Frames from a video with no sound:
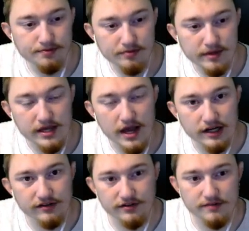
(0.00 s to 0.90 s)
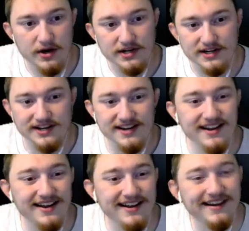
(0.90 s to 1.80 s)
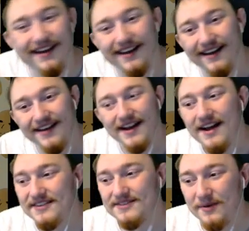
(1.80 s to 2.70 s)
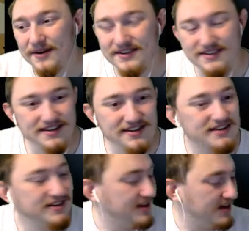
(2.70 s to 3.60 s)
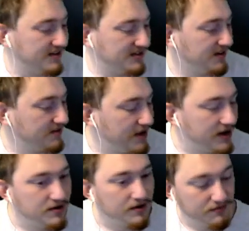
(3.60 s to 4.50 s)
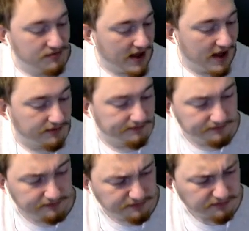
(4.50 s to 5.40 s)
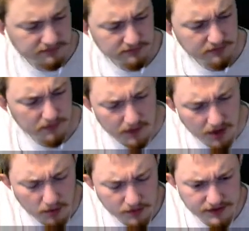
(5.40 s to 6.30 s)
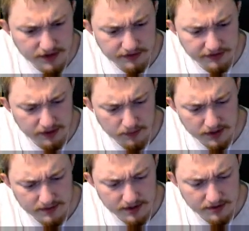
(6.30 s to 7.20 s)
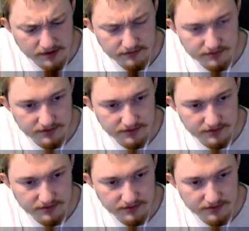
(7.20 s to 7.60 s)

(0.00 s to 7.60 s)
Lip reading: Yeah, I guess that's about it. Just wanted to make note of that. What was the other thing I wanted to make note of?